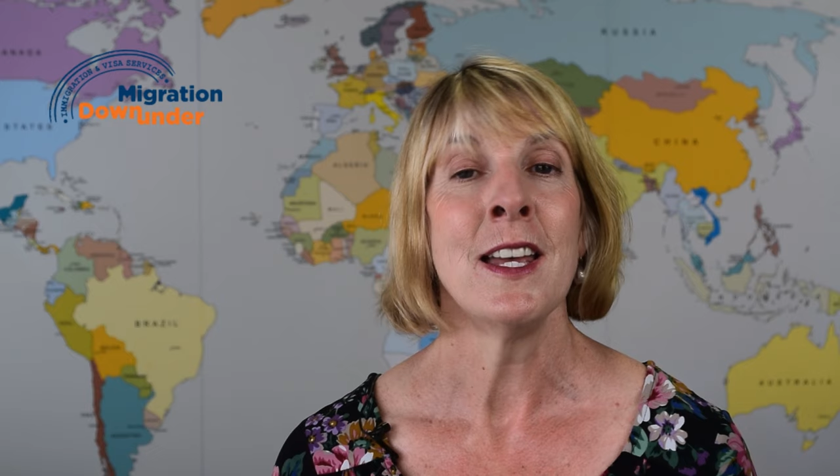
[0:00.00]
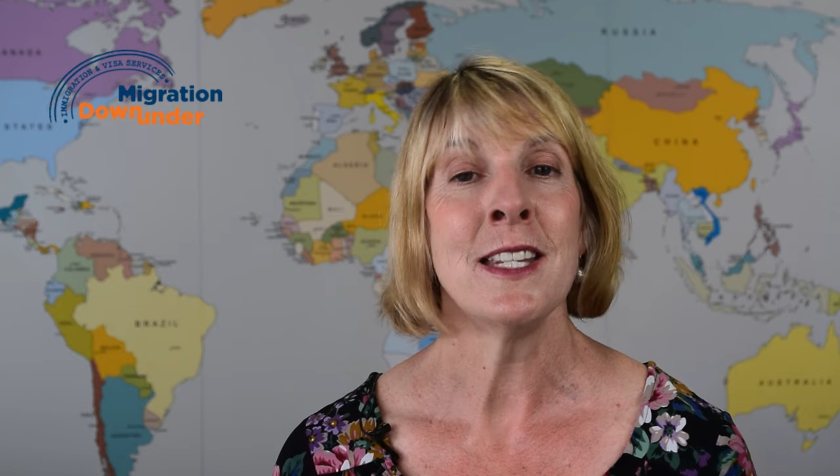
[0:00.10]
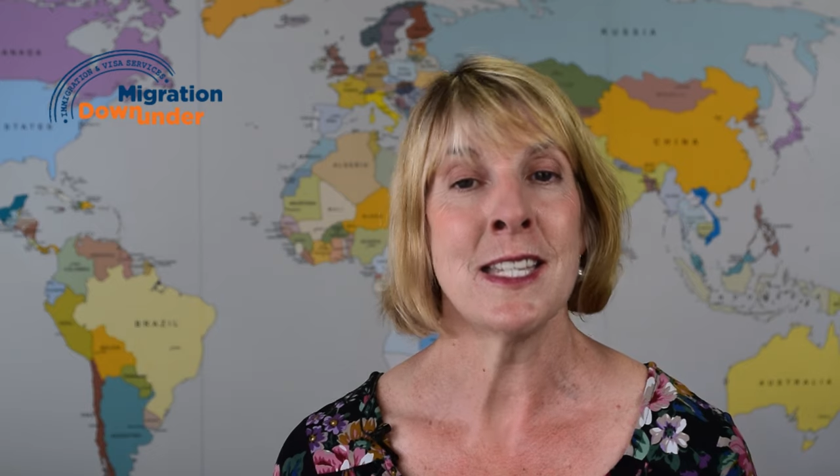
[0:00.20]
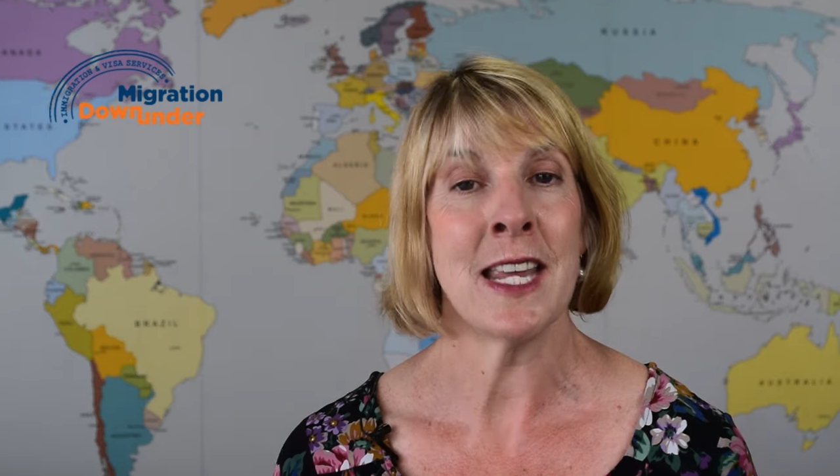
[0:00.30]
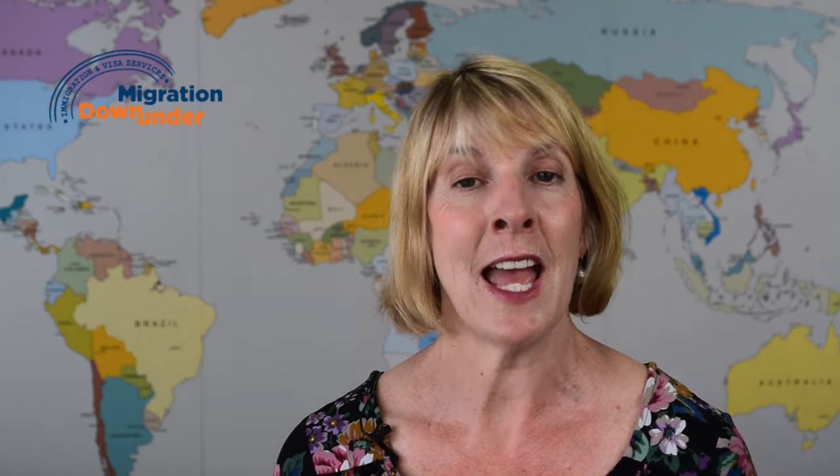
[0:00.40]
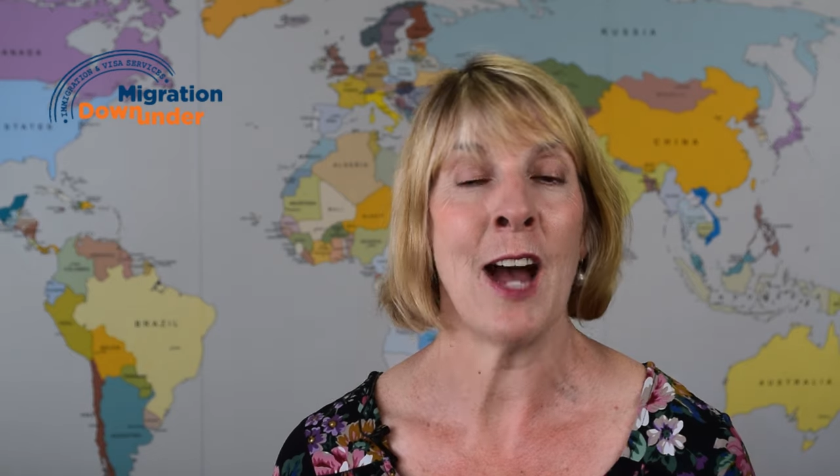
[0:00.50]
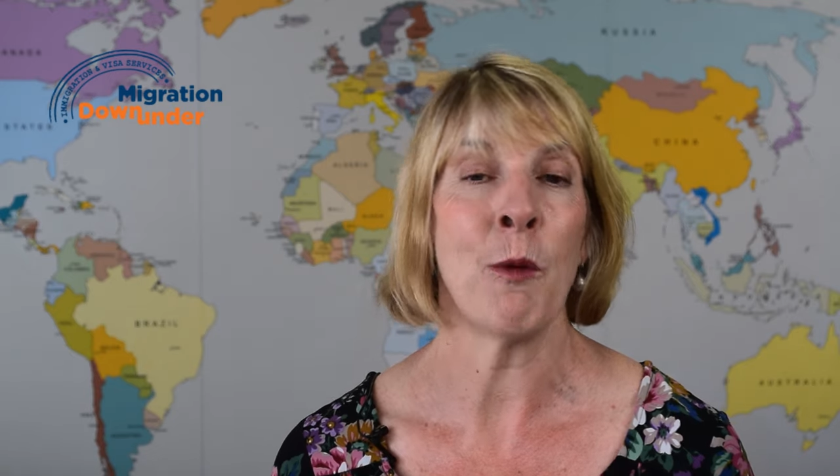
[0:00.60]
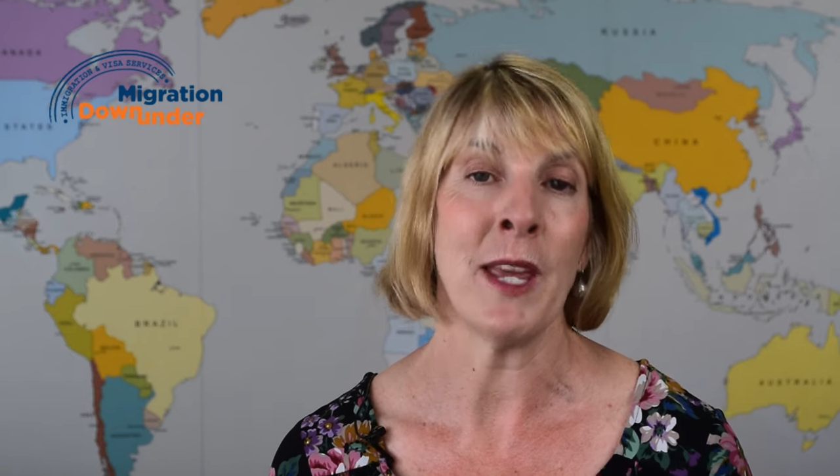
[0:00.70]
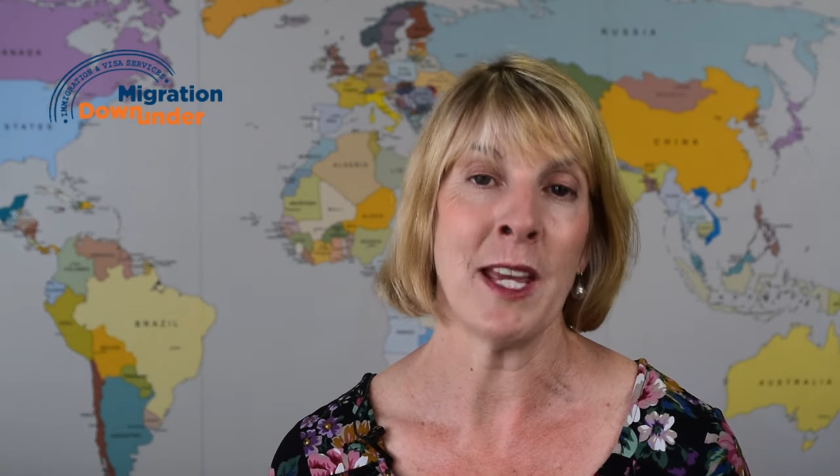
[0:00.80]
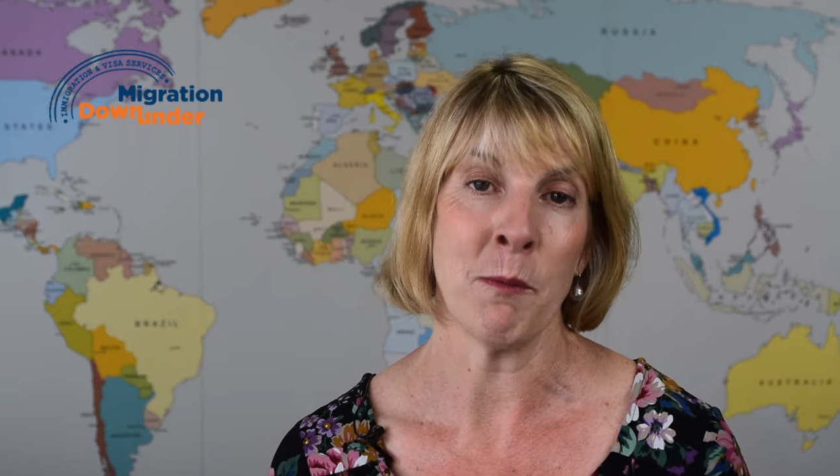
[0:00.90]
to see how
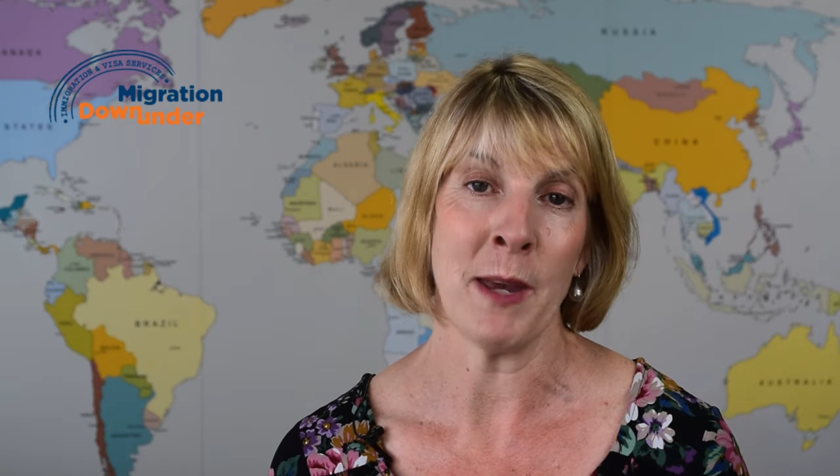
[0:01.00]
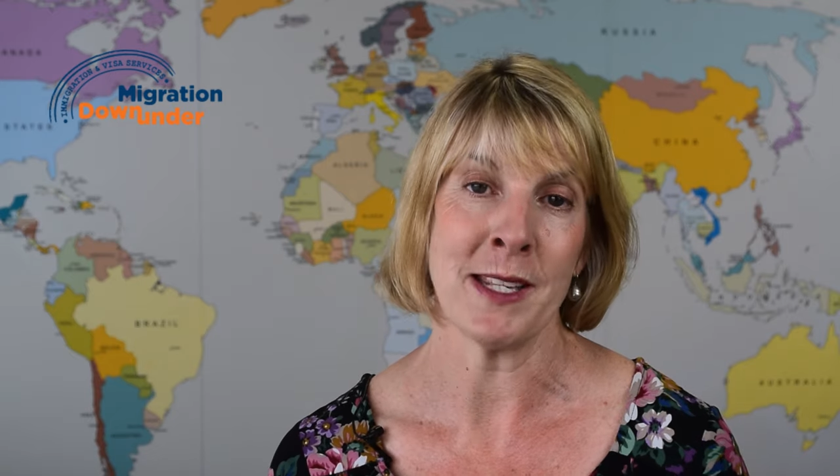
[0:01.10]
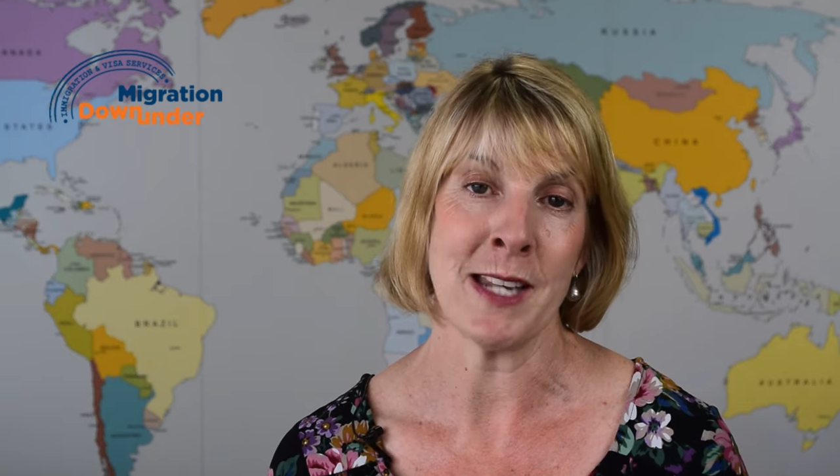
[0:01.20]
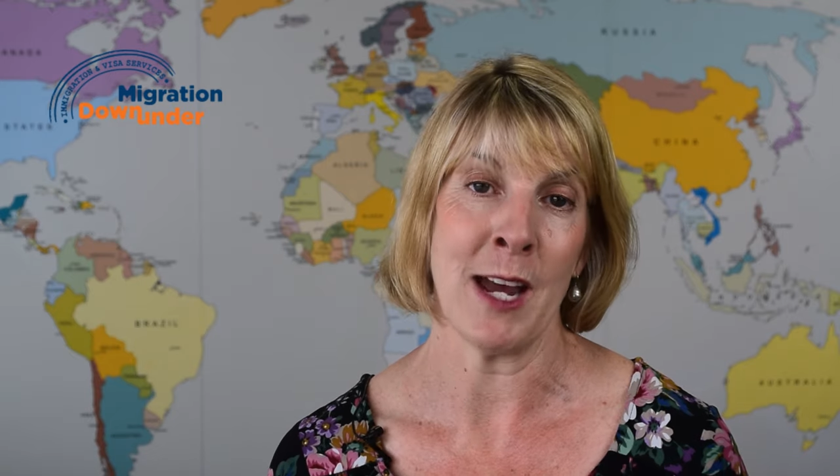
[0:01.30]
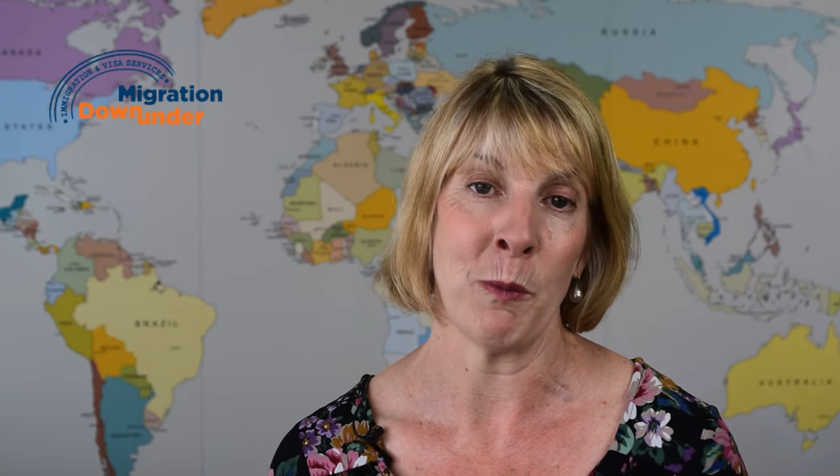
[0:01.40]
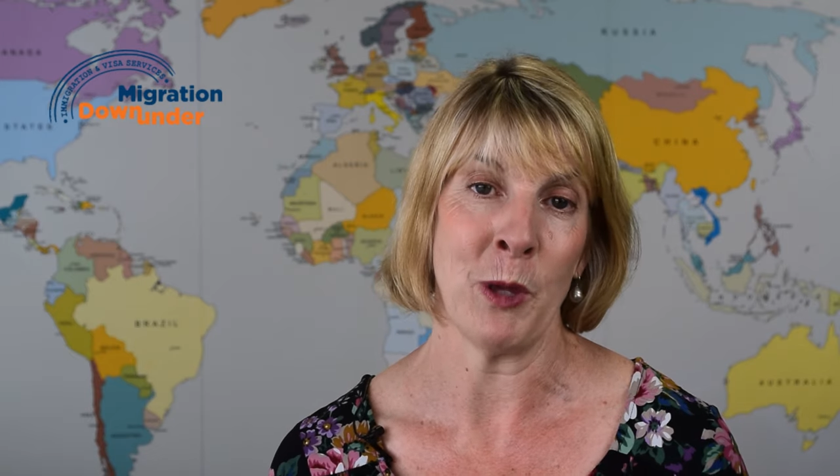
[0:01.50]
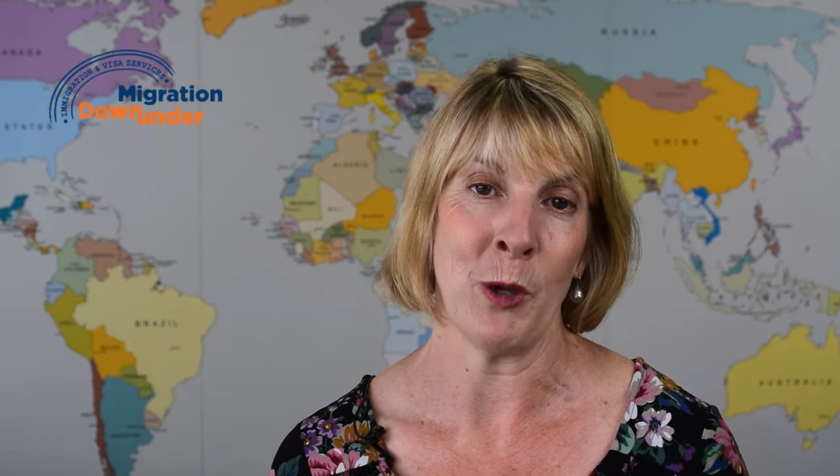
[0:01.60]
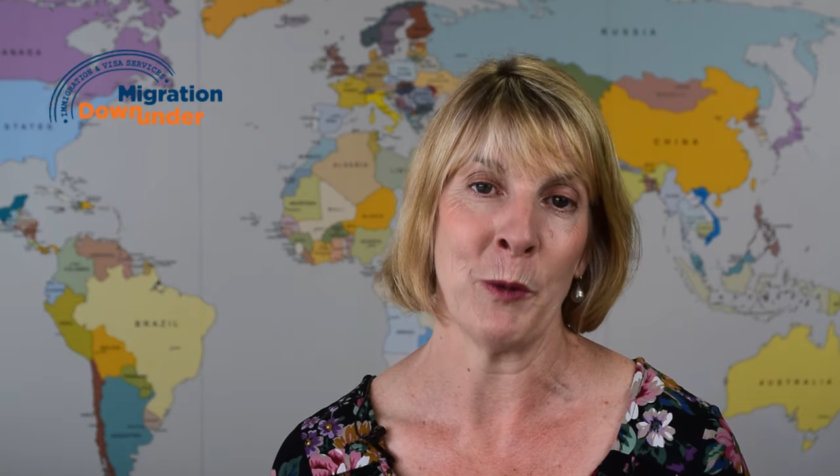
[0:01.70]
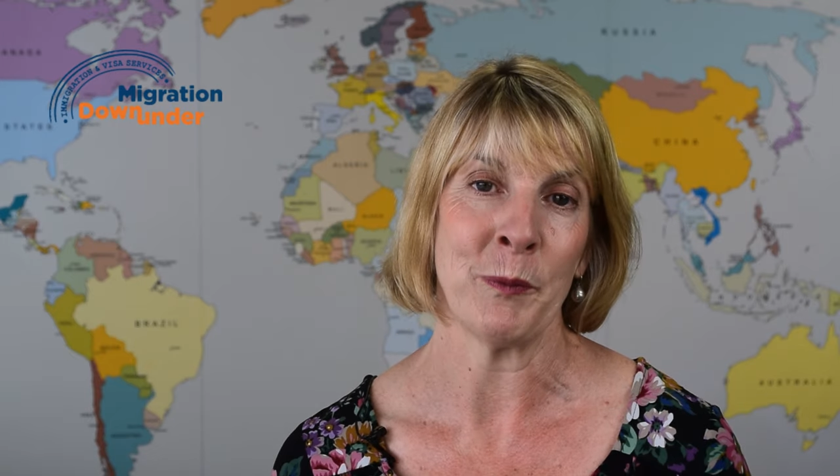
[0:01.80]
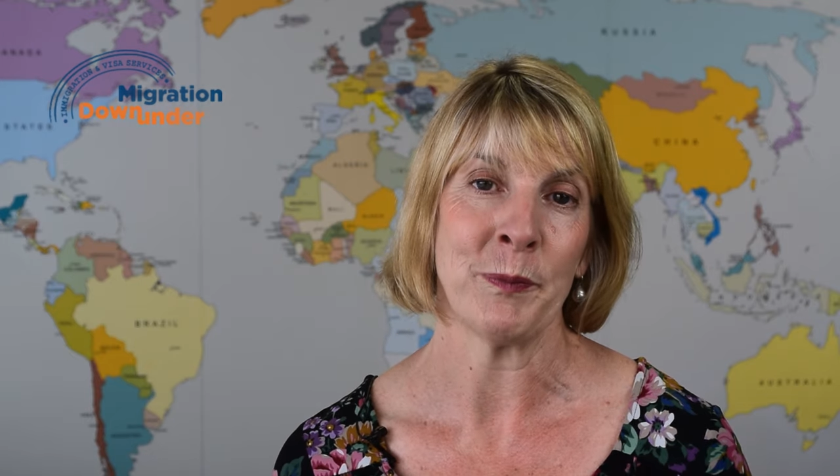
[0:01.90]
we can best help you.